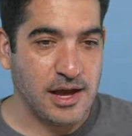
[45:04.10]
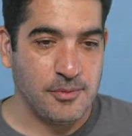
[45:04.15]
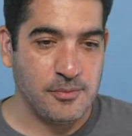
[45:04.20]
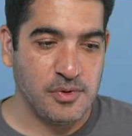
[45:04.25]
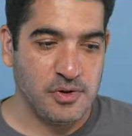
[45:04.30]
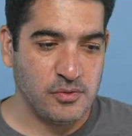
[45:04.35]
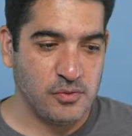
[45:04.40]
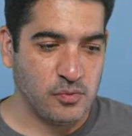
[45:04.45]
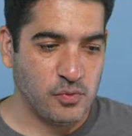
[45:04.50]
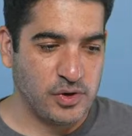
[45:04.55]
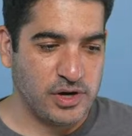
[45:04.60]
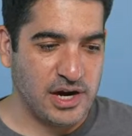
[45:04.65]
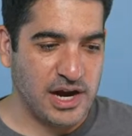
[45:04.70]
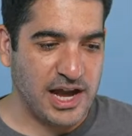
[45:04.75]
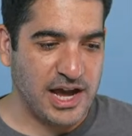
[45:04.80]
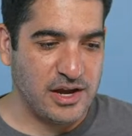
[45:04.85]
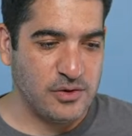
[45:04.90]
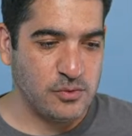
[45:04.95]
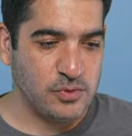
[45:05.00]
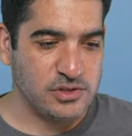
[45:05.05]
where
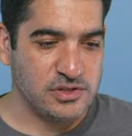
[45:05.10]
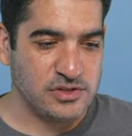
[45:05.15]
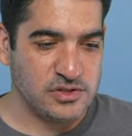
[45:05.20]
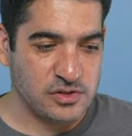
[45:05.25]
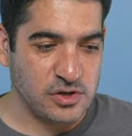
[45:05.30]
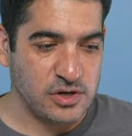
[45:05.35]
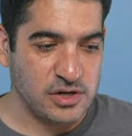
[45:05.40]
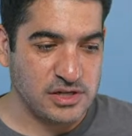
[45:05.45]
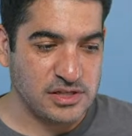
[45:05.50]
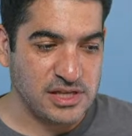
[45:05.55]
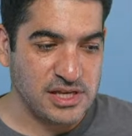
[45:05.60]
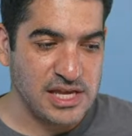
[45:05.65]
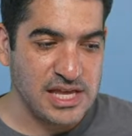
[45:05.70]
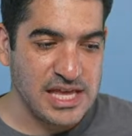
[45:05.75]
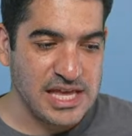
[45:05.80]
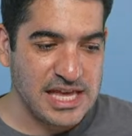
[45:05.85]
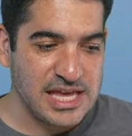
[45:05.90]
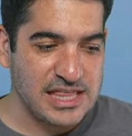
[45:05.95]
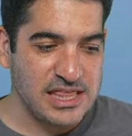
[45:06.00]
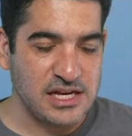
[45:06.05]
I would start.
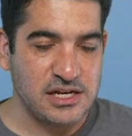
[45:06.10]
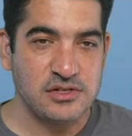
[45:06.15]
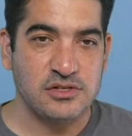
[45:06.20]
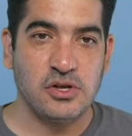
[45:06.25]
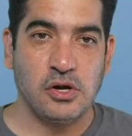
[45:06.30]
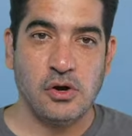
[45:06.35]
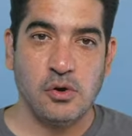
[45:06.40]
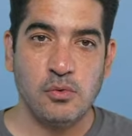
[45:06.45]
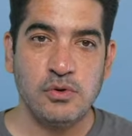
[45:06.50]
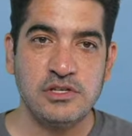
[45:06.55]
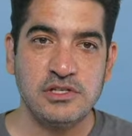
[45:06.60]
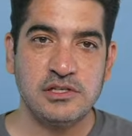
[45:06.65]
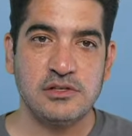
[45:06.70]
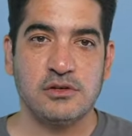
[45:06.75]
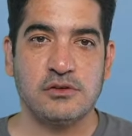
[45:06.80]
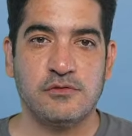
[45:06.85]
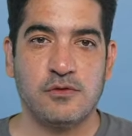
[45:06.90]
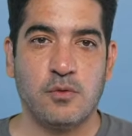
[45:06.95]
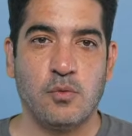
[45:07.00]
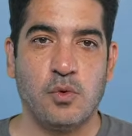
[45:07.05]
And that is always look
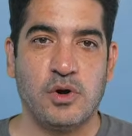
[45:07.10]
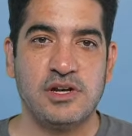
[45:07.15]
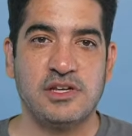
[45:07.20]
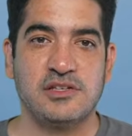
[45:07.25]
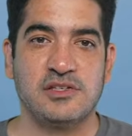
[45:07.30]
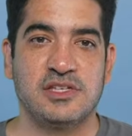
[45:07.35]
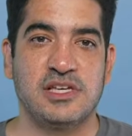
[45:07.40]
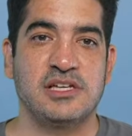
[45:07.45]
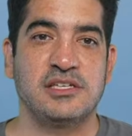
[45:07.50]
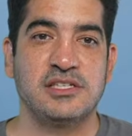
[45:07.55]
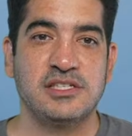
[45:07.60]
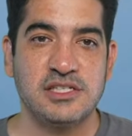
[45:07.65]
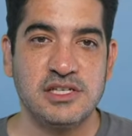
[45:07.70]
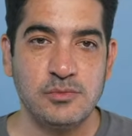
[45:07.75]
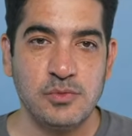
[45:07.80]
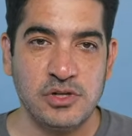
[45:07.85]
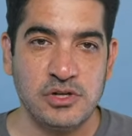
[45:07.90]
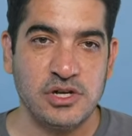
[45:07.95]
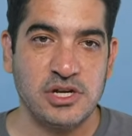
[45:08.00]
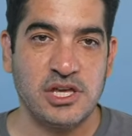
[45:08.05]
for what is a
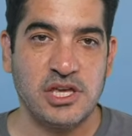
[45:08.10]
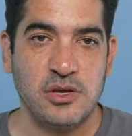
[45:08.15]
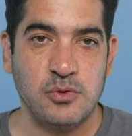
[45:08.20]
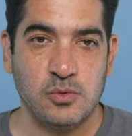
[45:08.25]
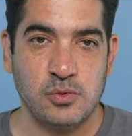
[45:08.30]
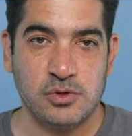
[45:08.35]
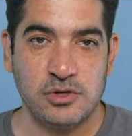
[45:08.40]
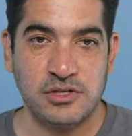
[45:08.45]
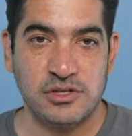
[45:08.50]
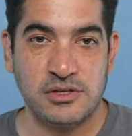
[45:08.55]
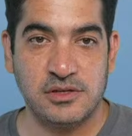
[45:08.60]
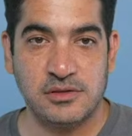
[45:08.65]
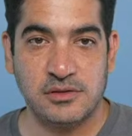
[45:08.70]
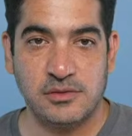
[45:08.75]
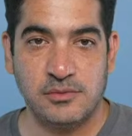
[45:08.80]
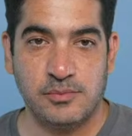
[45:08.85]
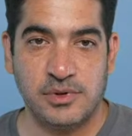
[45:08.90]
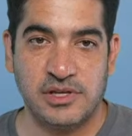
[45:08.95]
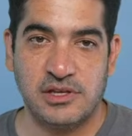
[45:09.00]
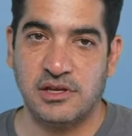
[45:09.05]
similar keyword,
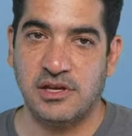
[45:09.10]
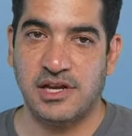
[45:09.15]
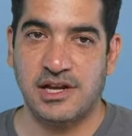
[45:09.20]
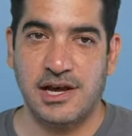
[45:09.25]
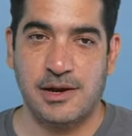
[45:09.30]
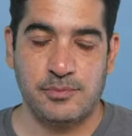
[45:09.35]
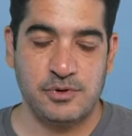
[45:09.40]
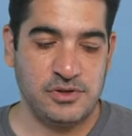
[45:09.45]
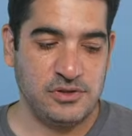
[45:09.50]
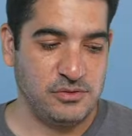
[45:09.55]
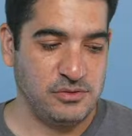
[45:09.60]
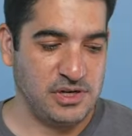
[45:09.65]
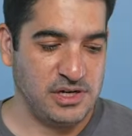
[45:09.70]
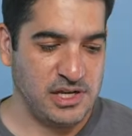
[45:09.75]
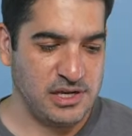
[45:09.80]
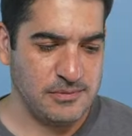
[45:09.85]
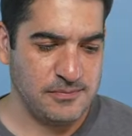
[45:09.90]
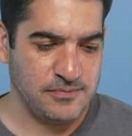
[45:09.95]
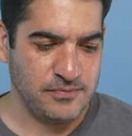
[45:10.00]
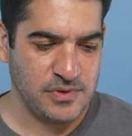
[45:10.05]
but an opportunity.
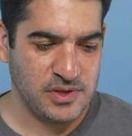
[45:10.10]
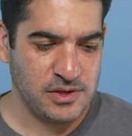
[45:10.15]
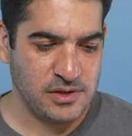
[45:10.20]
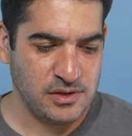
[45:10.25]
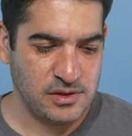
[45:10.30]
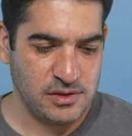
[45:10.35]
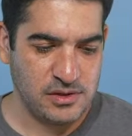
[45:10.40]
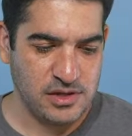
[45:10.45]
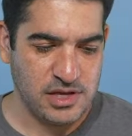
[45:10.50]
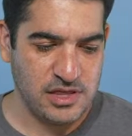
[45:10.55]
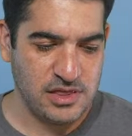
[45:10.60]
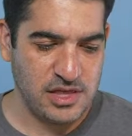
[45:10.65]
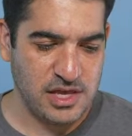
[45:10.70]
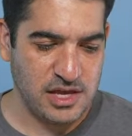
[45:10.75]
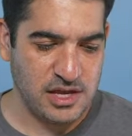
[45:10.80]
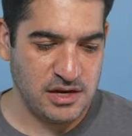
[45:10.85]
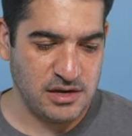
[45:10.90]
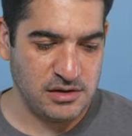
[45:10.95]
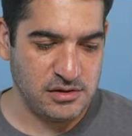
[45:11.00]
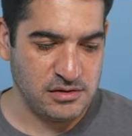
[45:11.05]
And
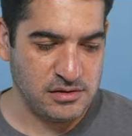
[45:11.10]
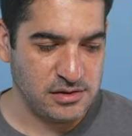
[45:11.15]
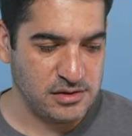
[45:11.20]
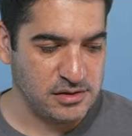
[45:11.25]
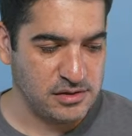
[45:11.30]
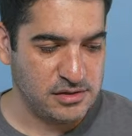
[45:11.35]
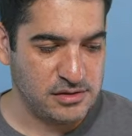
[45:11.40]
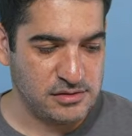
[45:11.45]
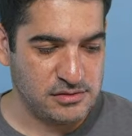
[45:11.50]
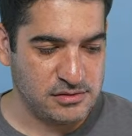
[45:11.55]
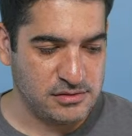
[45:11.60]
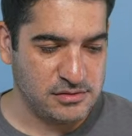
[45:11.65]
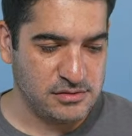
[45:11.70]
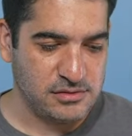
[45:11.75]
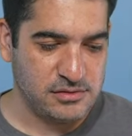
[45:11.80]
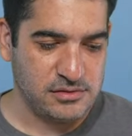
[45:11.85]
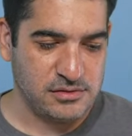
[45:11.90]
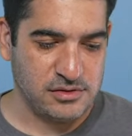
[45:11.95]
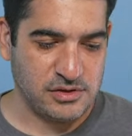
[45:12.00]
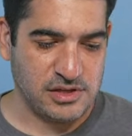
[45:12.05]
then
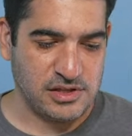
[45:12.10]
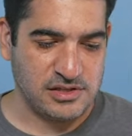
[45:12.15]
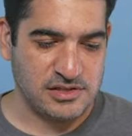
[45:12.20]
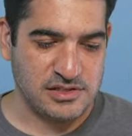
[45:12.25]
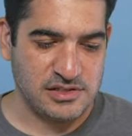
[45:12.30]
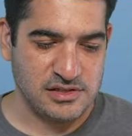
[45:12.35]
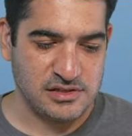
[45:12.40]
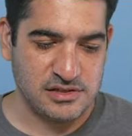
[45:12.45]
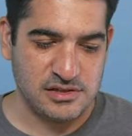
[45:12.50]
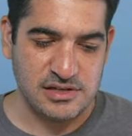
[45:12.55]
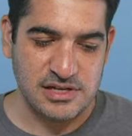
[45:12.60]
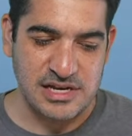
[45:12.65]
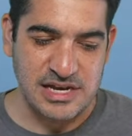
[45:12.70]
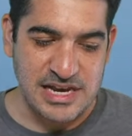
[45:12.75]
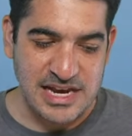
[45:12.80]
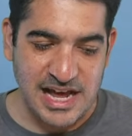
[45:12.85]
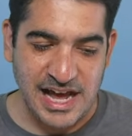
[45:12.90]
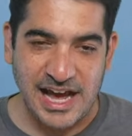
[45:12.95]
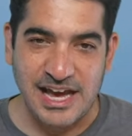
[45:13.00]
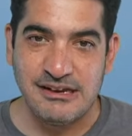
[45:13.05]
look at this,
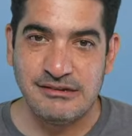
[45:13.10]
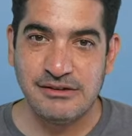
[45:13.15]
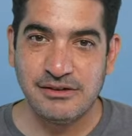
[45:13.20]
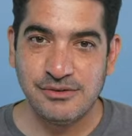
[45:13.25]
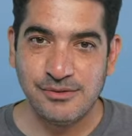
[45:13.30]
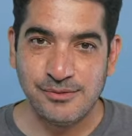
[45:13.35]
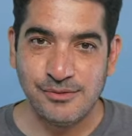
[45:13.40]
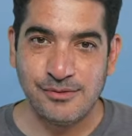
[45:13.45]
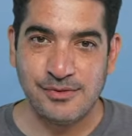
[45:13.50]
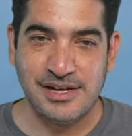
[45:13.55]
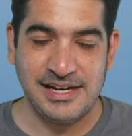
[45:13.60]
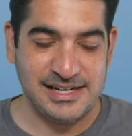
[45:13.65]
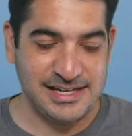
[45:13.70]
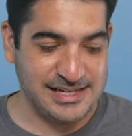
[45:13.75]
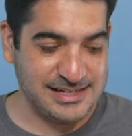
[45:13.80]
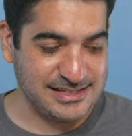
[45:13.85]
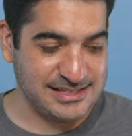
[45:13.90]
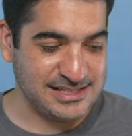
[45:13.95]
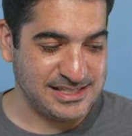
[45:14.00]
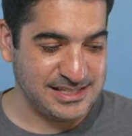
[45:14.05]
9
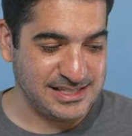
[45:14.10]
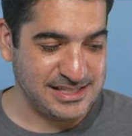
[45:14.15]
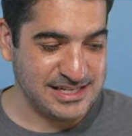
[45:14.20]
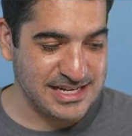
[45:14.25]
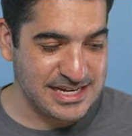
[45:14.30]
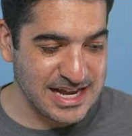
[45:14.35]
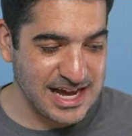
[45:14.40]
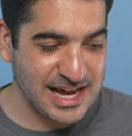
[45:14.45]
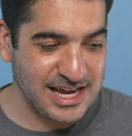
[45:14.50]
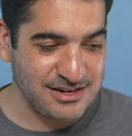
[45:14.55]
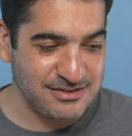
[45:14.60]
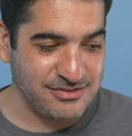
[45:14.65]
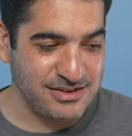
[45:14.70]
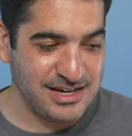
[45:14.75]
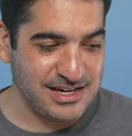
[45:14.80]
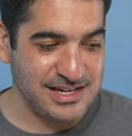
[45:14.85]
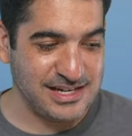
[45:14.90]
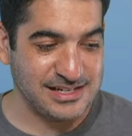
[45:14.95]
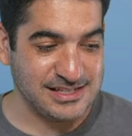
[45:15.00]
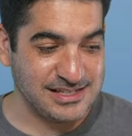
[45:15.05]
ratings, 9
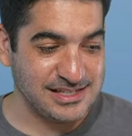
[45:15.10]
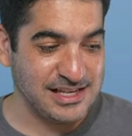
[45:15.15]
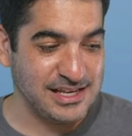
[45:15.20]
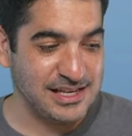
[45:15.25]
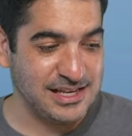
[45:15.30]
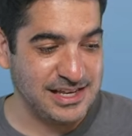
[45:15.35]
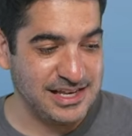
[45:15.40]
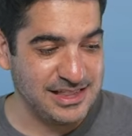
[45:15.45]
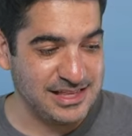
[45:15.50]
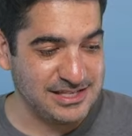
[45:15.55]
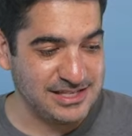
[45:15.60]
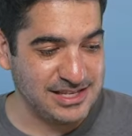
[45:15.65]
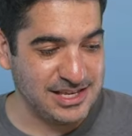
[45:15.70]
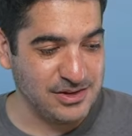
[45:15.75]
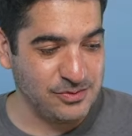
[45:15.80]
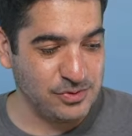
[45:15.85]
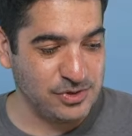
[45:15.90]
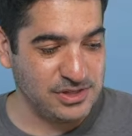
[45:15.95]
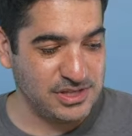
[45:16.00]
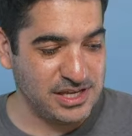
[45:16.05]
ratings. And this
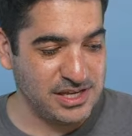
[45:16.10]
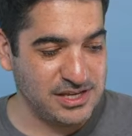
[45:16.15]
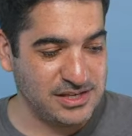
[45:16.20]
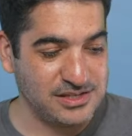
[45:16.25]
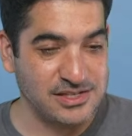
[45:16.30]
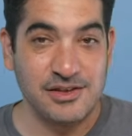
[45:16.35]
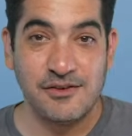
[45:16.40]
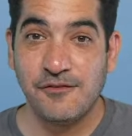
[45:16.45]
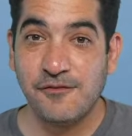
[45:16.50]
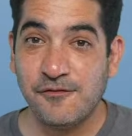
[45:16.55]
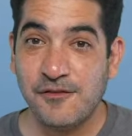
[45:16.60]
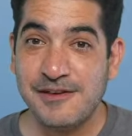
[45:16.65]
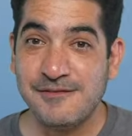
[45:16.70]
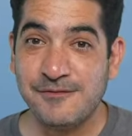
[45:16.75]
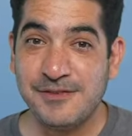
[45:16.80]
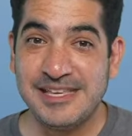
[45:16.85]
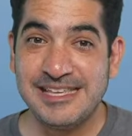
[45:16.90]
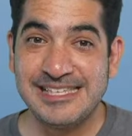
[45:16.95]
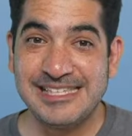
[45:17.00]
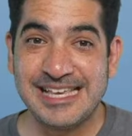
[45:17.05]
keyword is
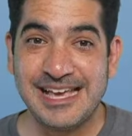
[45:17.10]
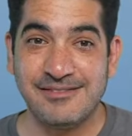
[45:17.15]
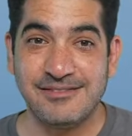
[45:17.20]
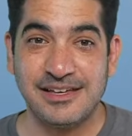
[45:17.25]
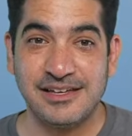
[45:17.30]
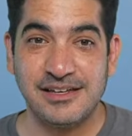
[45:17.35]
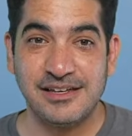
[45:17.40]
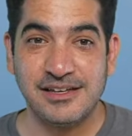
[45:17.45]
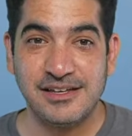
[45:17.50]
57.